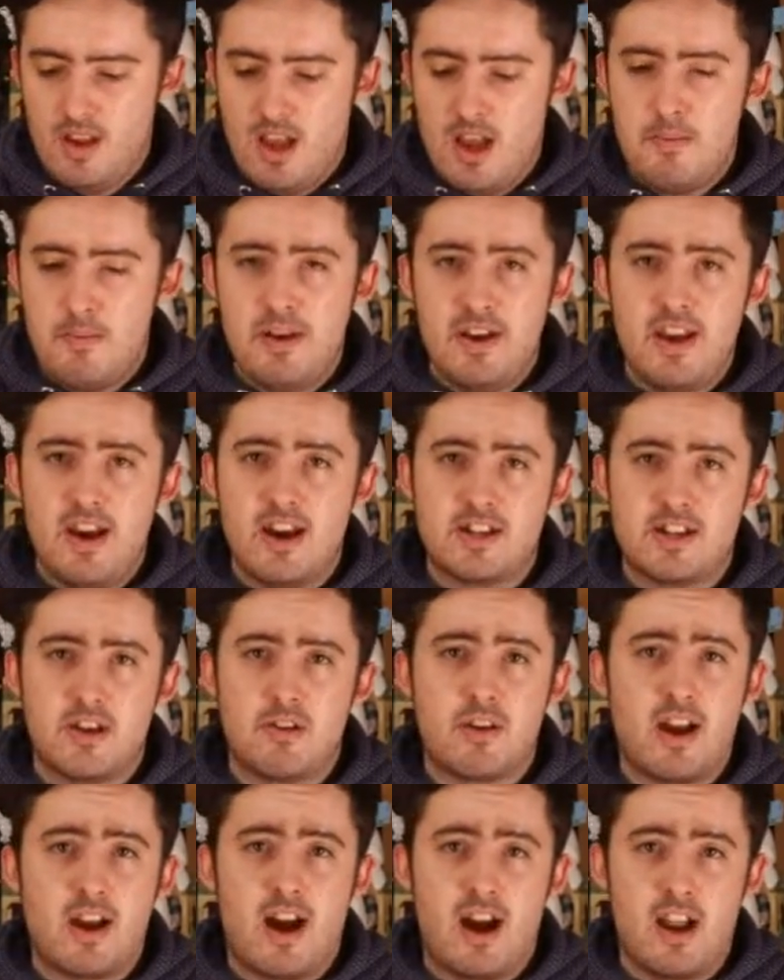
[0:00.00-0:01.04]
mean, yeah, I
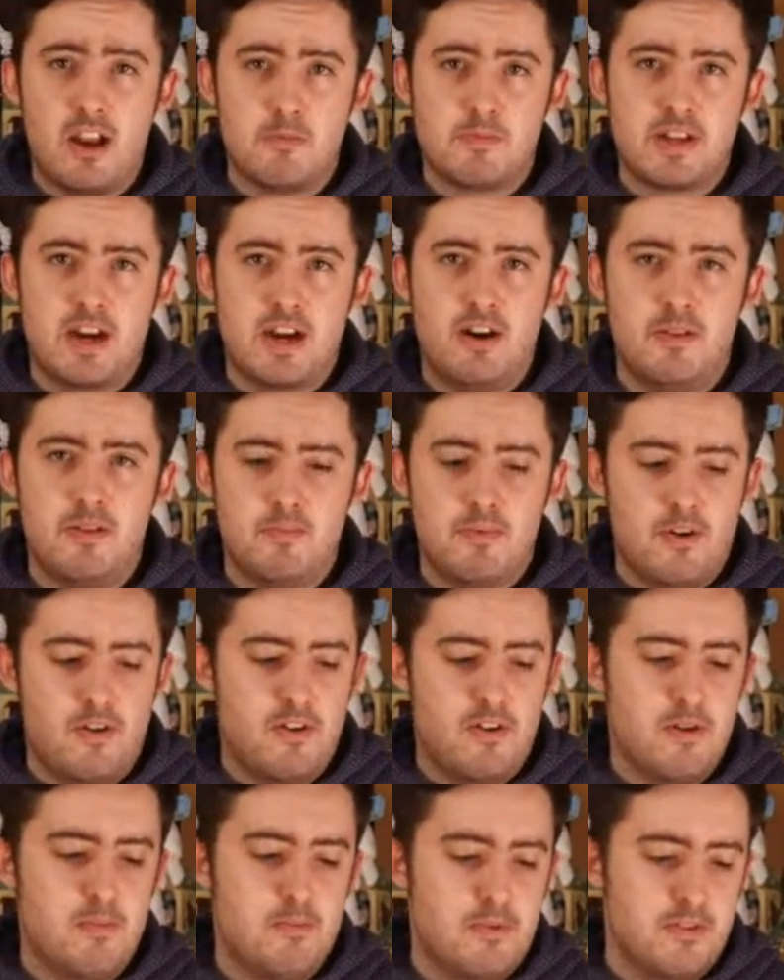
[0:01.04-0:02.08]
don't get Alup's Owl
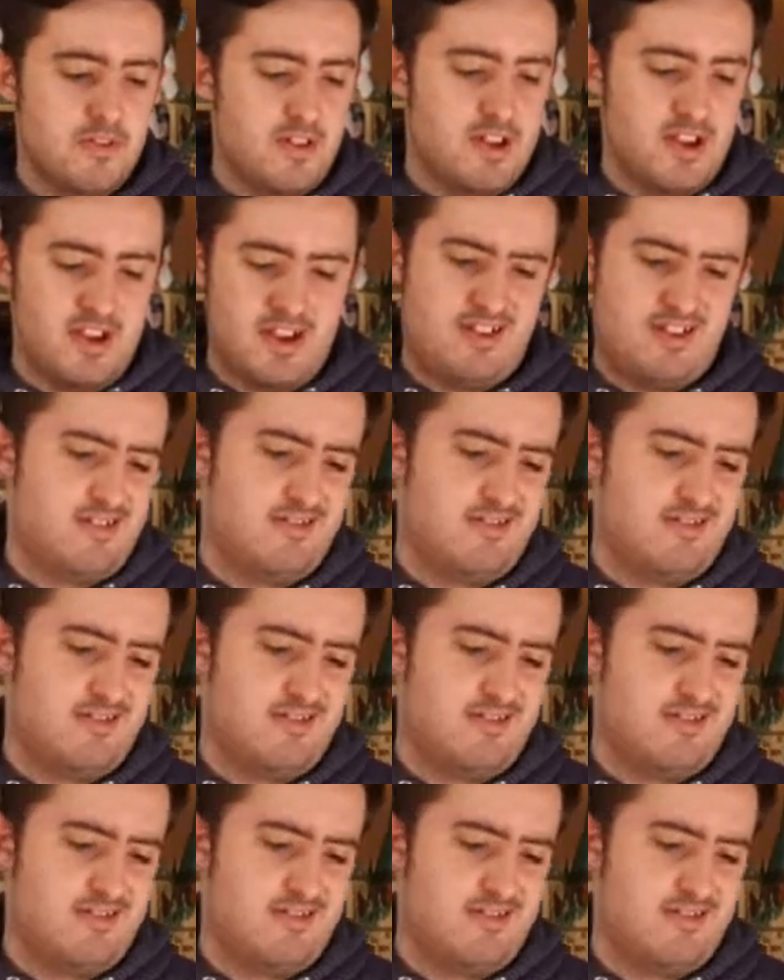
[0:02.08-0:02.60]
Emporium, but like,